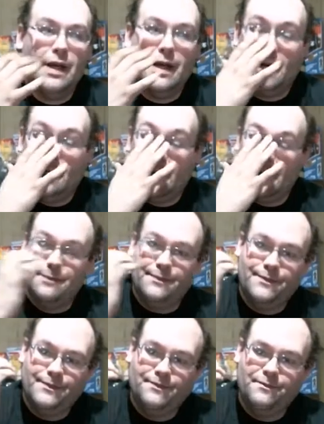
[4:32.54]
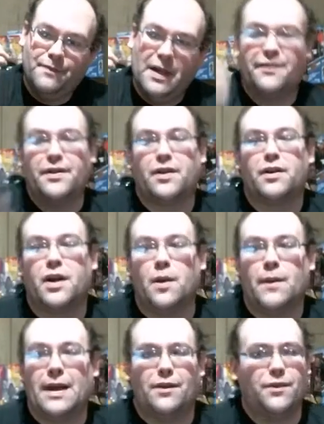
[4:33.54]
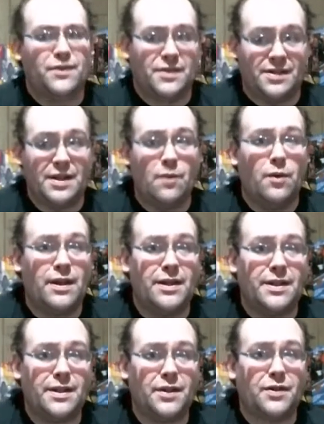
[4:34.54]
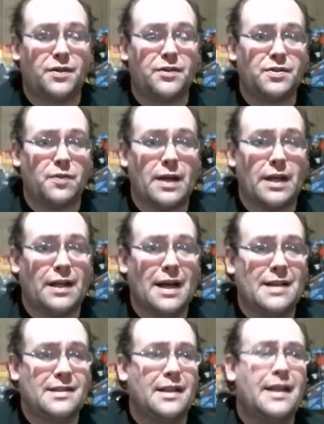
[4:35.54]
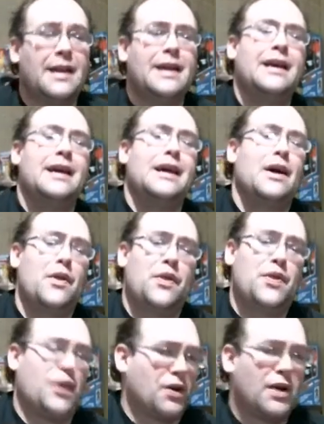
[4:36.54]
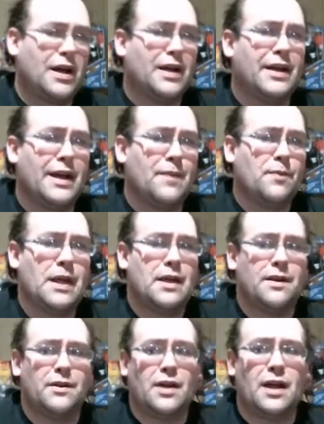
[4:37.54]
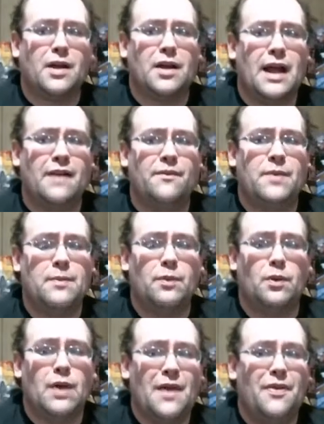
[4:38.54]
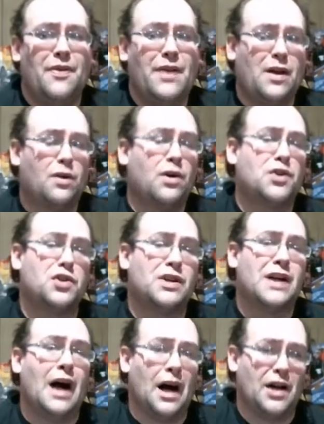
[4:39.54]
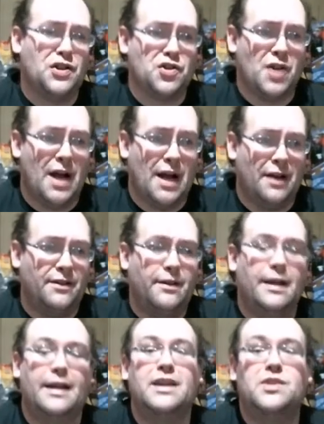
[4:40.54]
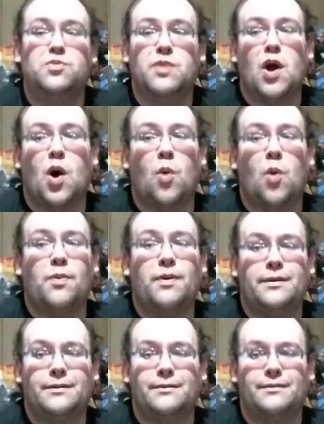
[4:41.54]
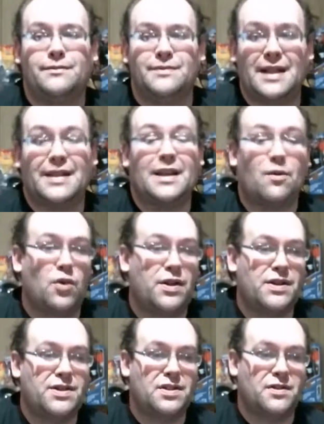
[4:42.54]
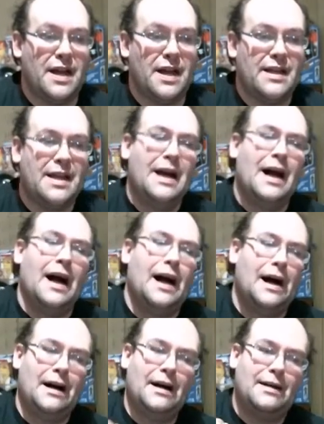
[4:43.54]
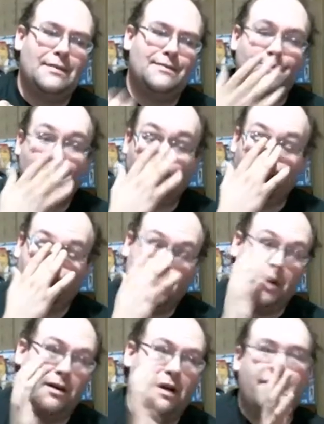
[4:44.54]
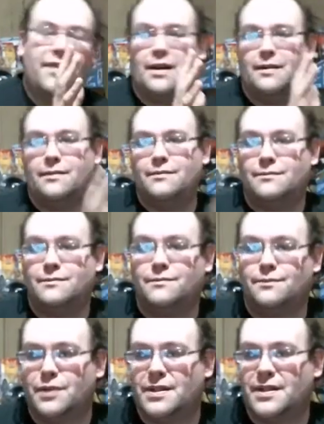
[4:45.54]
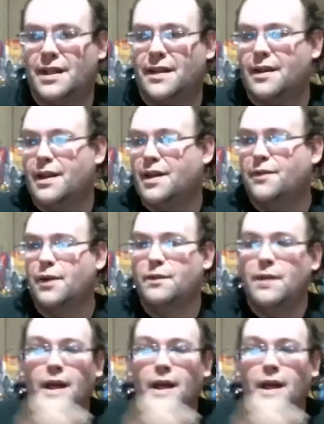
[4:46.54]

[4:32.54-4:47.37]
Um, if they're going to go by the, the, same way they did the Cruiserweight Classic, they're not going to get pe- they're not going to have people that are under contract. At least we hope that they wouldn't do that. Um, now I've uh, put together. Thank you, Funk.